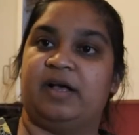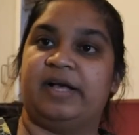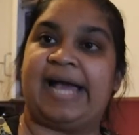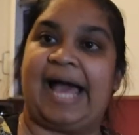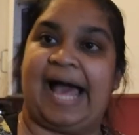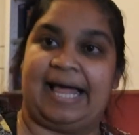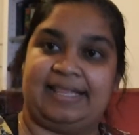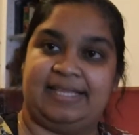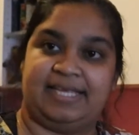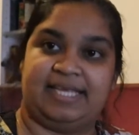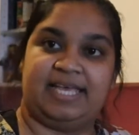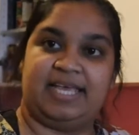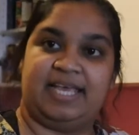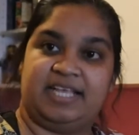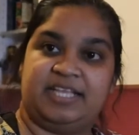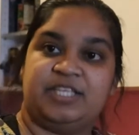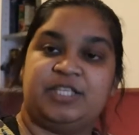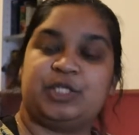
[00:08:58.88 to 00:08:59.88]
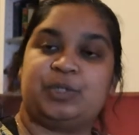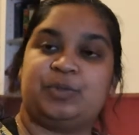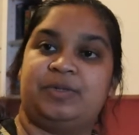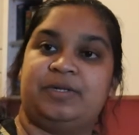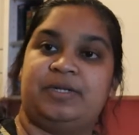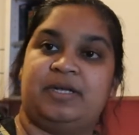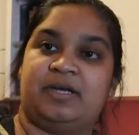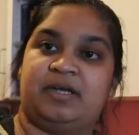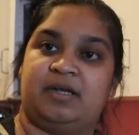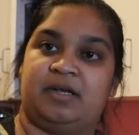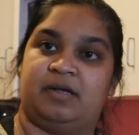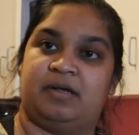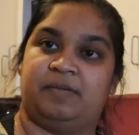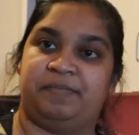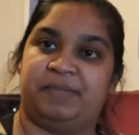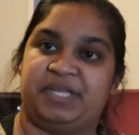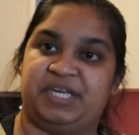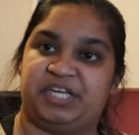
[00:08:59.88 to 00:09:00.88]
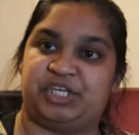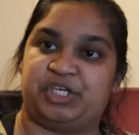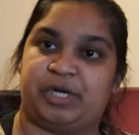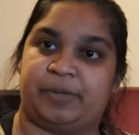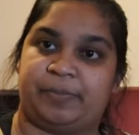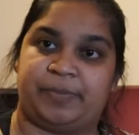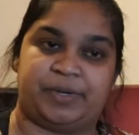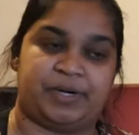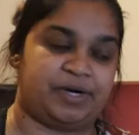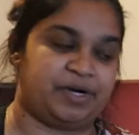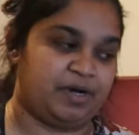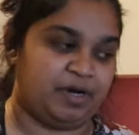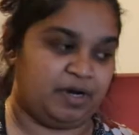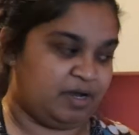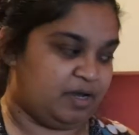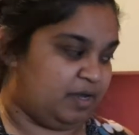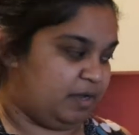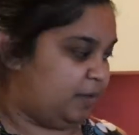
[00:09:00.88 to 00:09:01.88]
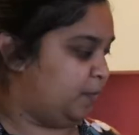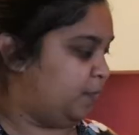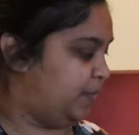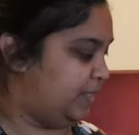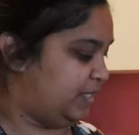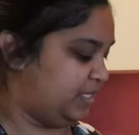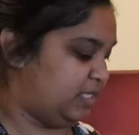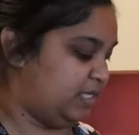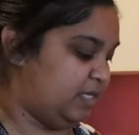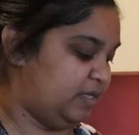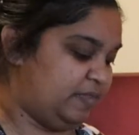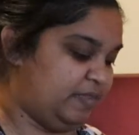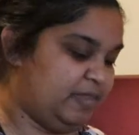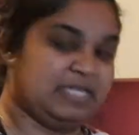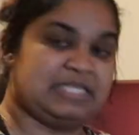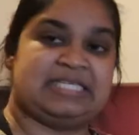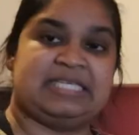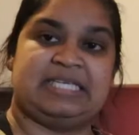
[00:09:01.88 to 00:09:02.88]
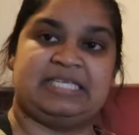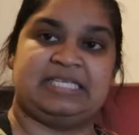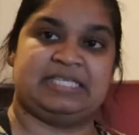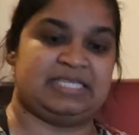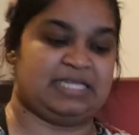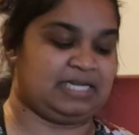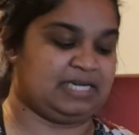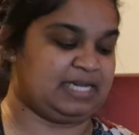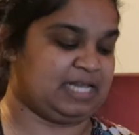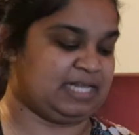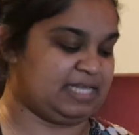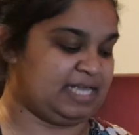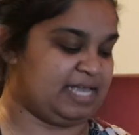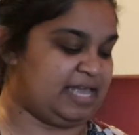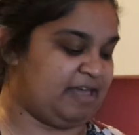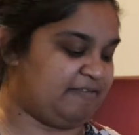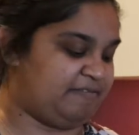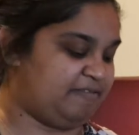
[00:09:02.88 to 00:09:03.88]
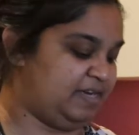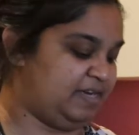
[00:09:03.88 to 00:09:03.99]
garlic into the mini chopper with the seasoning that I have